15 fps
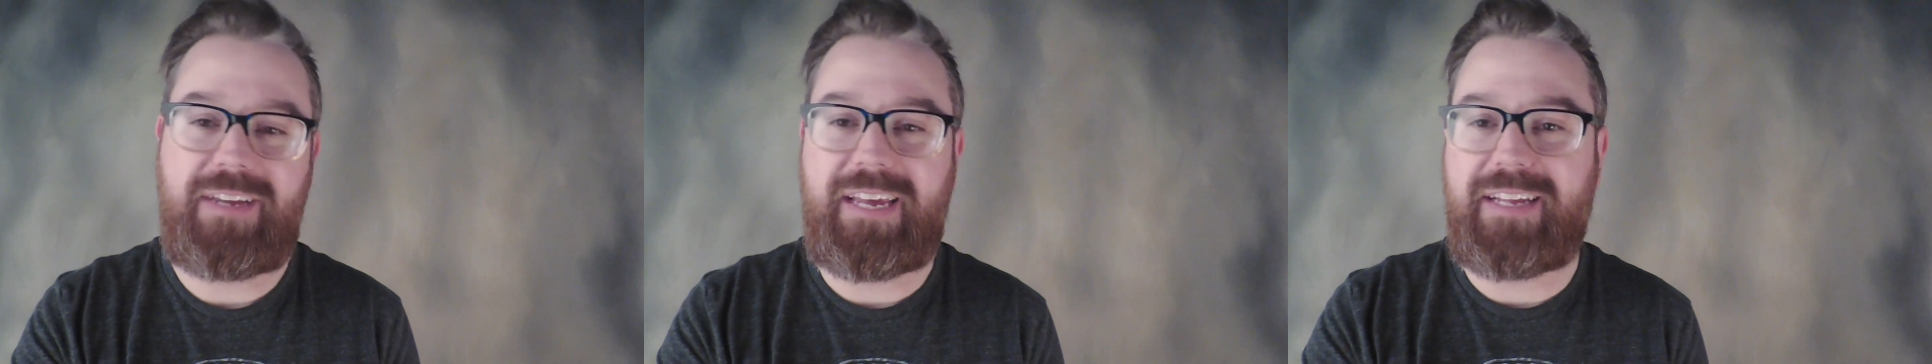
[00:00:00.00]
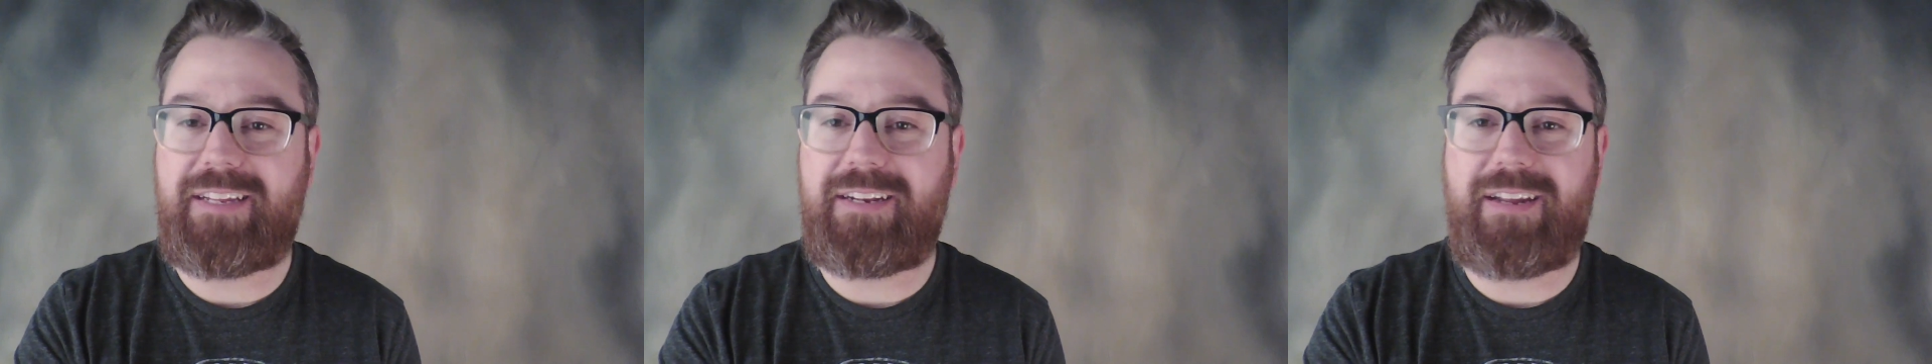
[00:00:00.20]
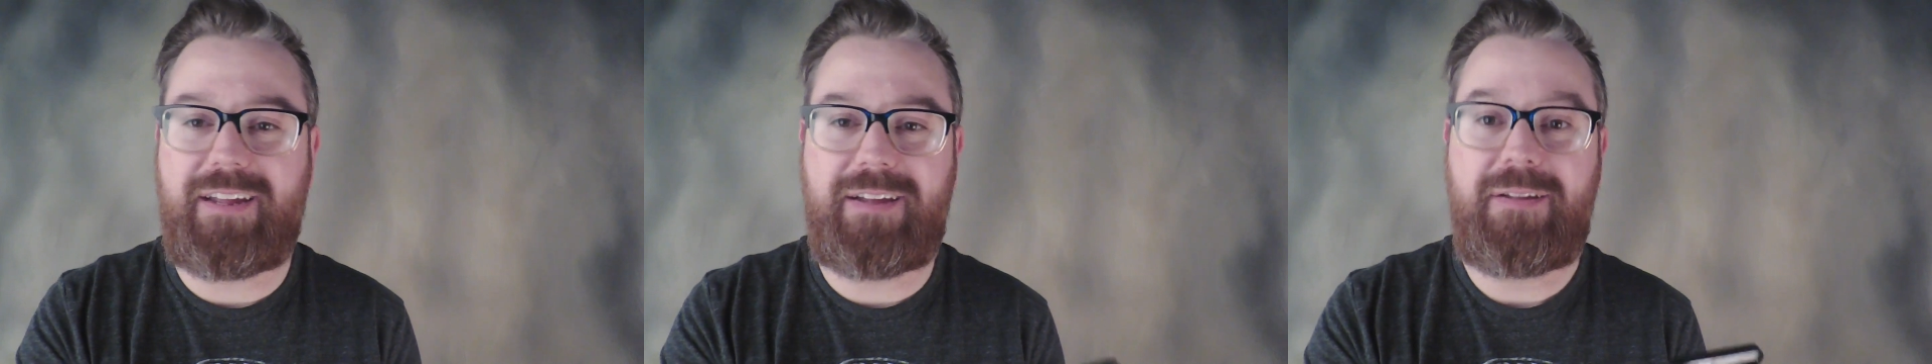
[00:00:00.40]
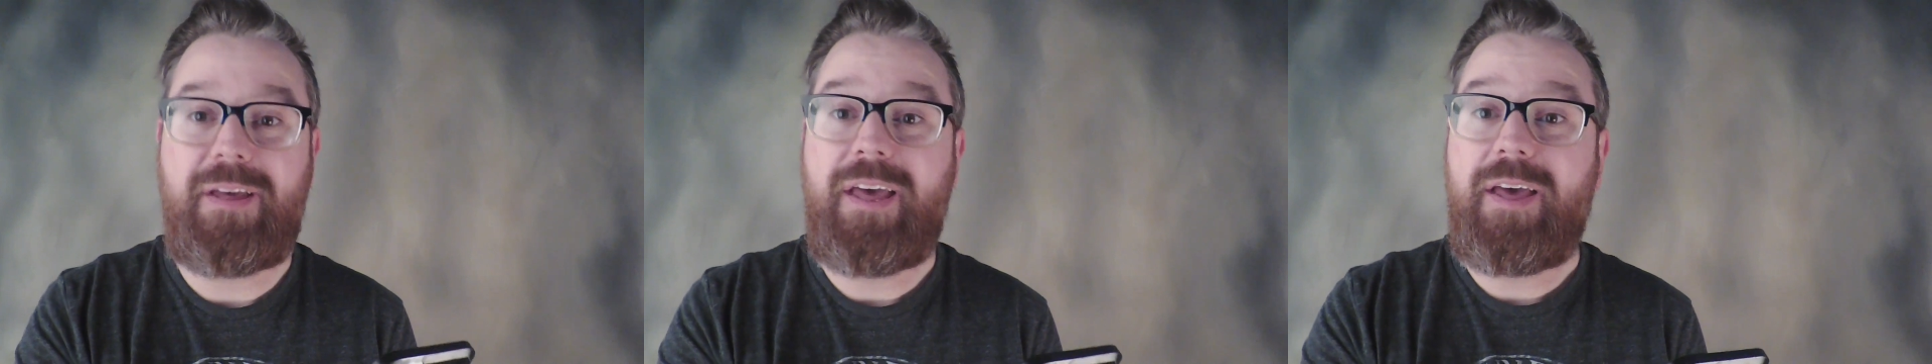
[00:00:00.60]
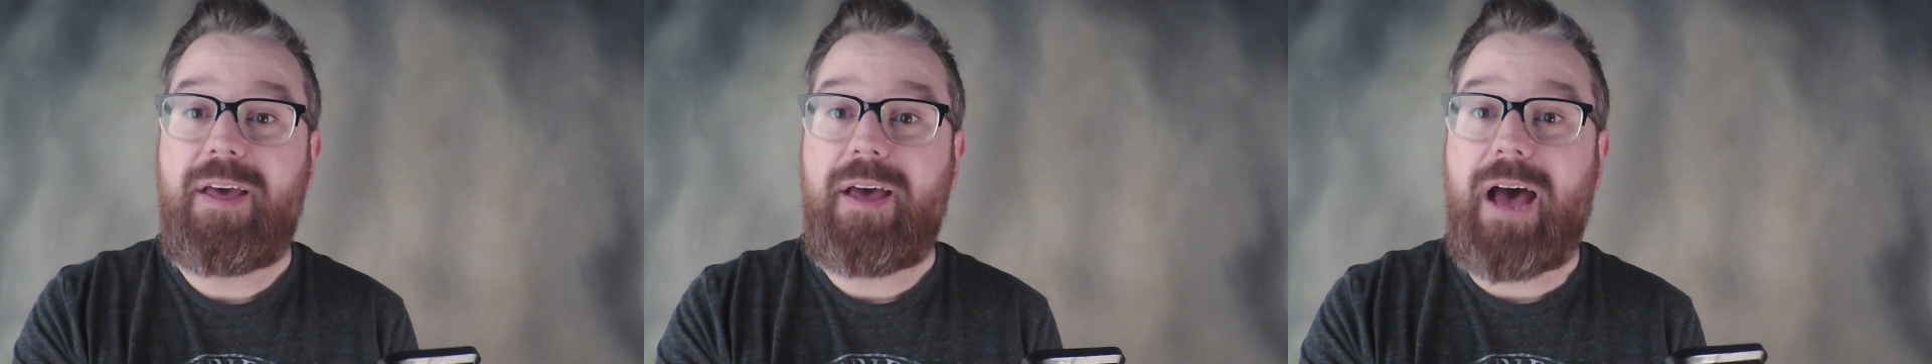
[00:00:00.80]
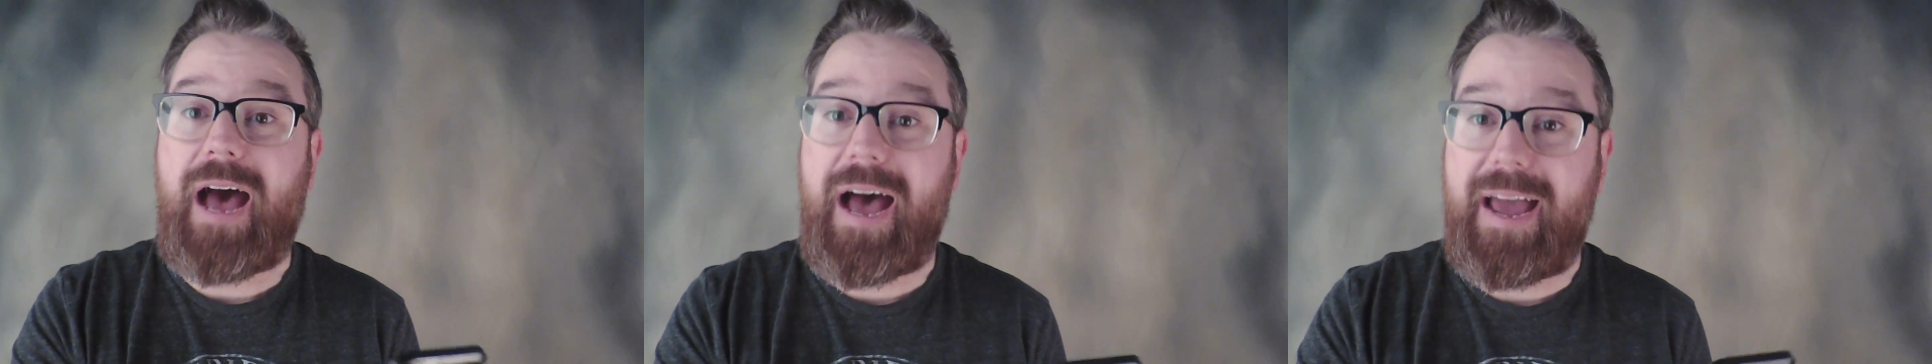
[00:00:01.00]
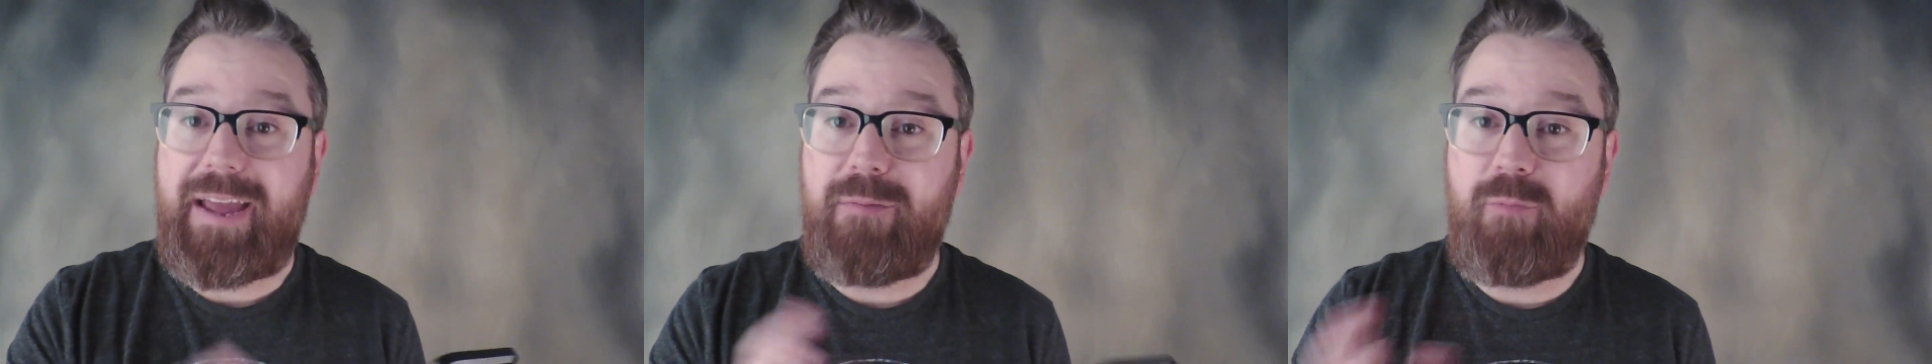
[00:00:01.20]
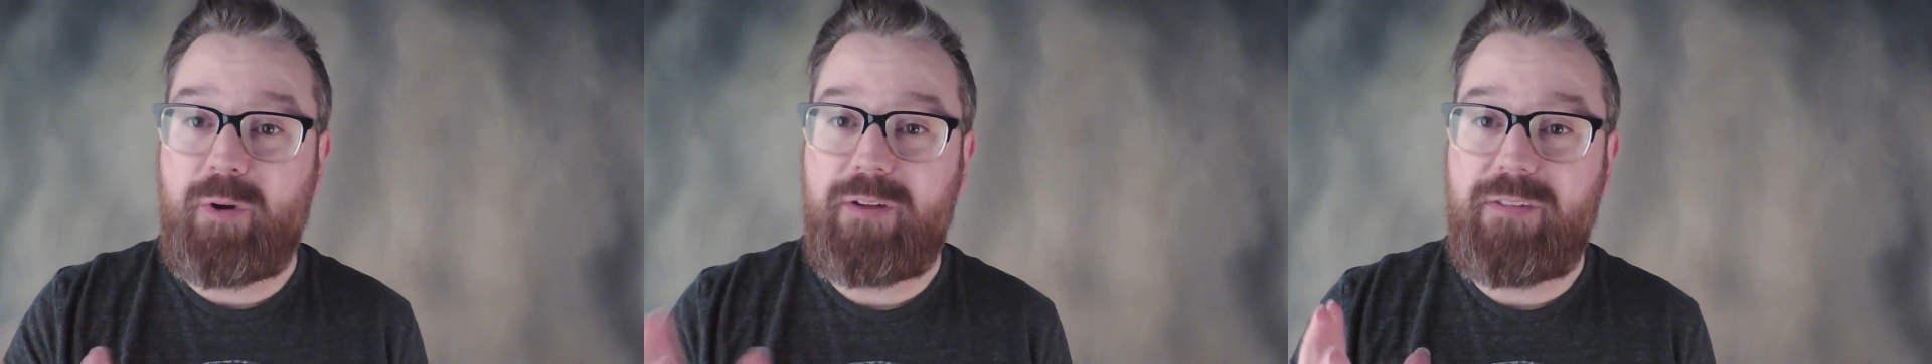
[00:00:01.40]
And uh, I
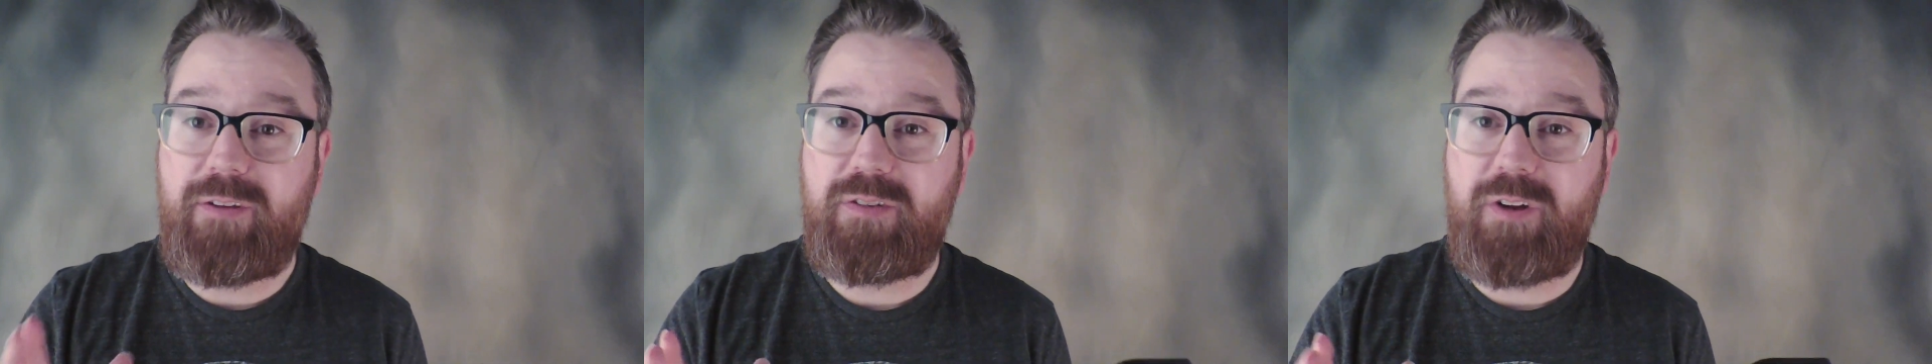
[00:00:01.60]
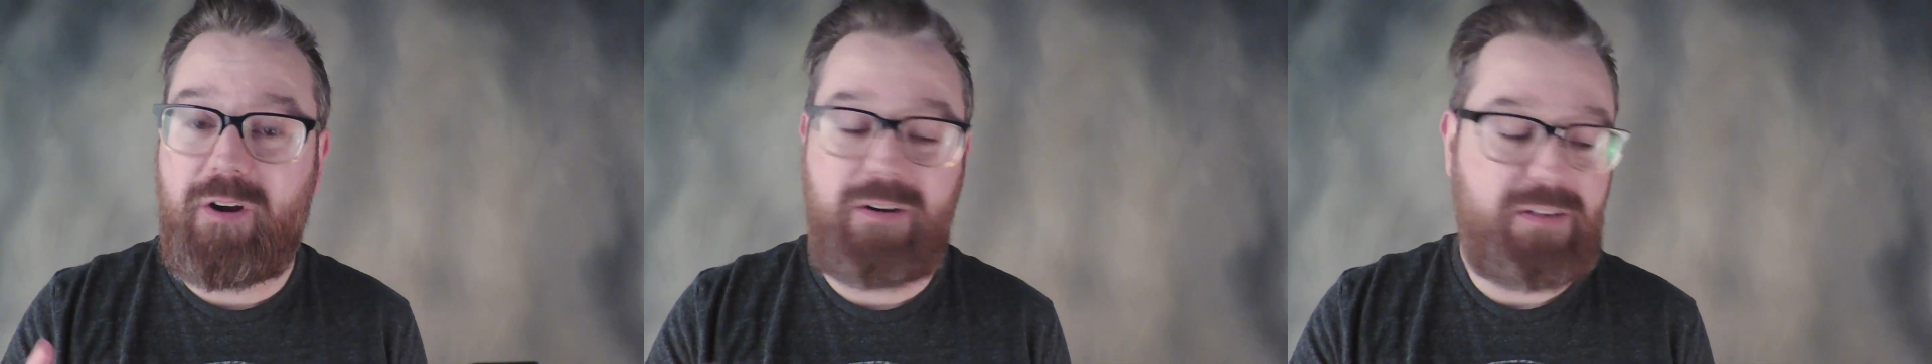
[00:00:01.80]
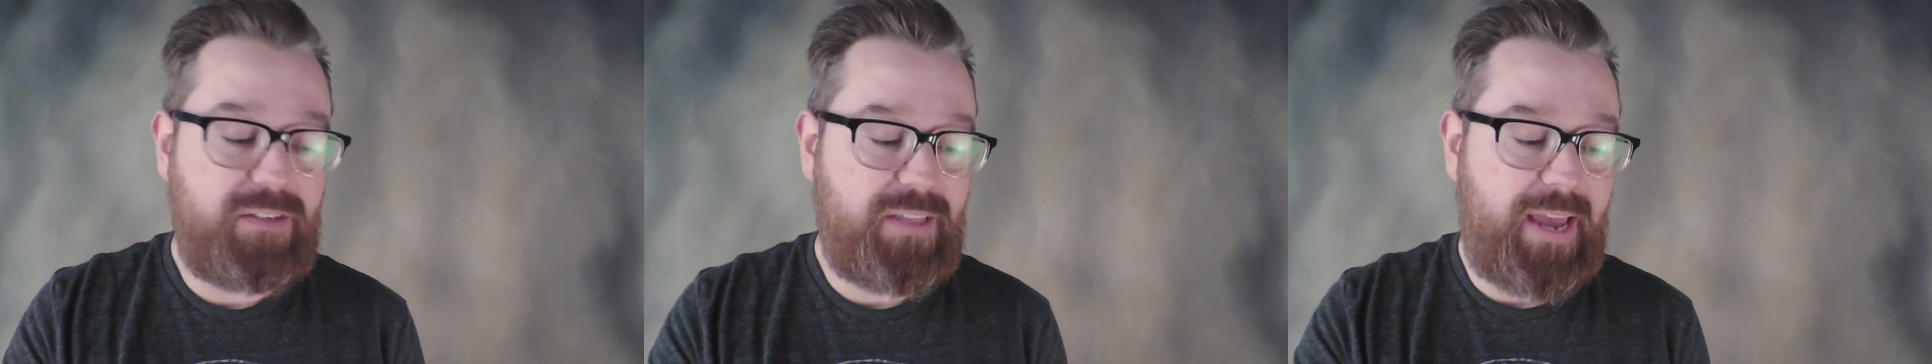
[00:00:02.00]
am one of those artists